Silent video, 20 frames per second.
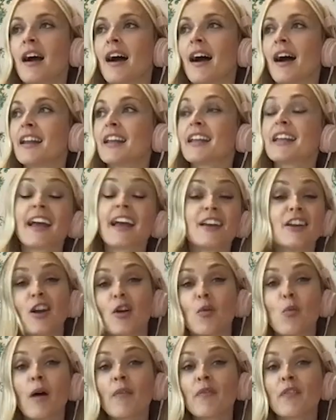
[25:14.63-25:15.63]
And again, you
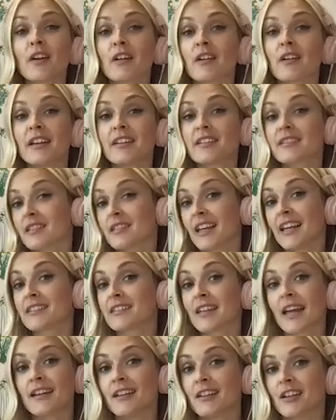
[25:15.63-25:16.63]
know, one that is
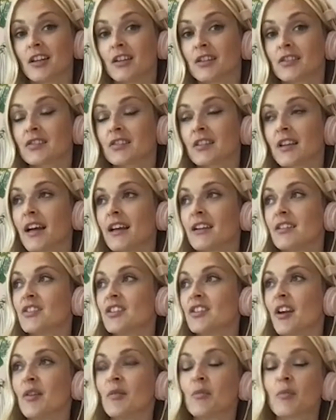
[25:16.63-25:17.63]
endless. And, you
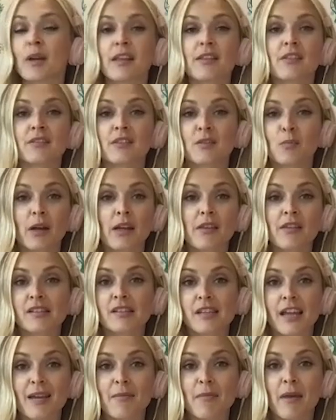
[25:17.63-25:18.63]
know, mm. we're the
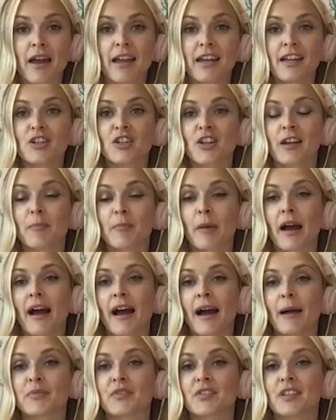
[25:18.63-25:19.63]
same age. It
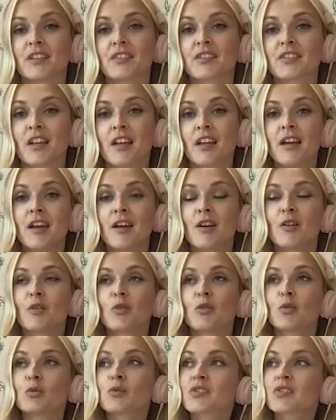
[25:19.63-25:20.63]
perhaps is
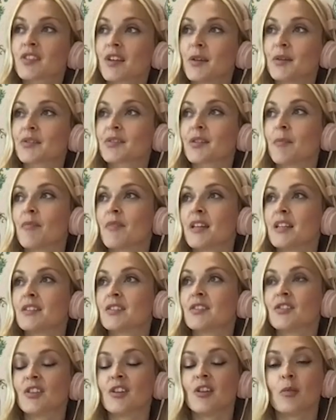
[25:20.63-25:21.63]
also something
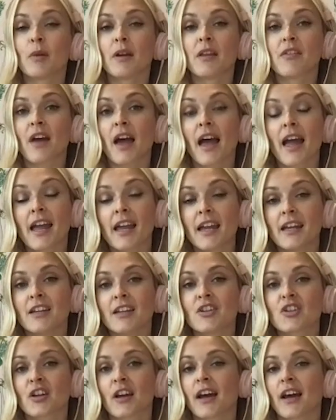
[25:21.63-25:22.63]
to do with
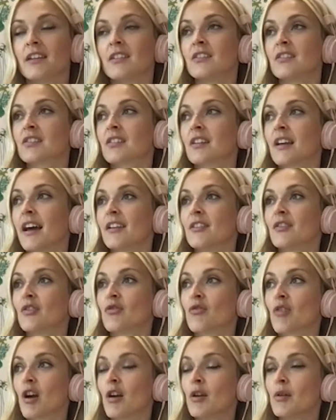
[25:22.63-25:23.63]
age and
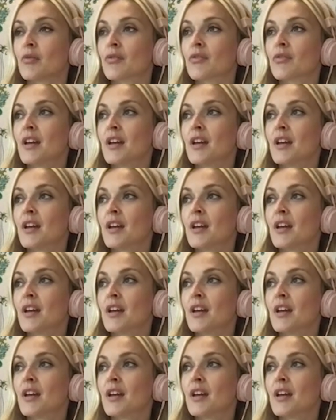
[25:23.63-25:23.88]
growth.